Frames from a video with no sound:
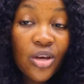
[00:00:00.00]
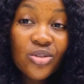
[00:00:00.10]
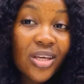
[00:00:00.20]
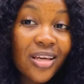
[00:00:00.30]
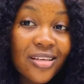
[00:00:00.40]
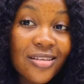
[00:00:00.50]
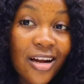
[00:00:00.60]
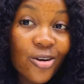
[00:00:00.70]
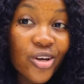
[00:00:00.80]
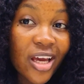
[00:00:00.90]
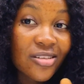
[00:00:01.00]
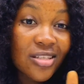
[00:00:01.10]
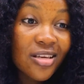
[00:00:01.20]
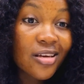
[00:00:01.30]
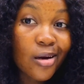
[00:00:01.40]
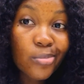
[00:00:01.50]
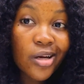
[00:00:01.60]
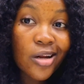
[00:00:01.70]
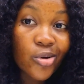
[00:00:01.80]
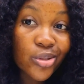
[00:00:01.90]
So in case you are lucky and you see an
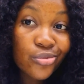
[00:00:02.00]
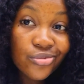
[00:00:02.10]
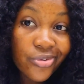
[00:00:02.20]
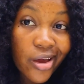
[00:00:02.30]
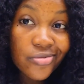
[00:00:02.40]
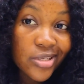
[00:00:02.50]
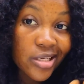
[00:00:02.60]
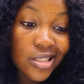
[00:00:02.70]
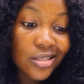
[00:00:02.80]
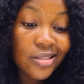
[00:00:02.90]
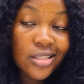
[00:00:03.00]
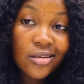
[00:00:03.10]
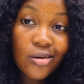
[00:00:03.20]
employer that will give you 5 years straight,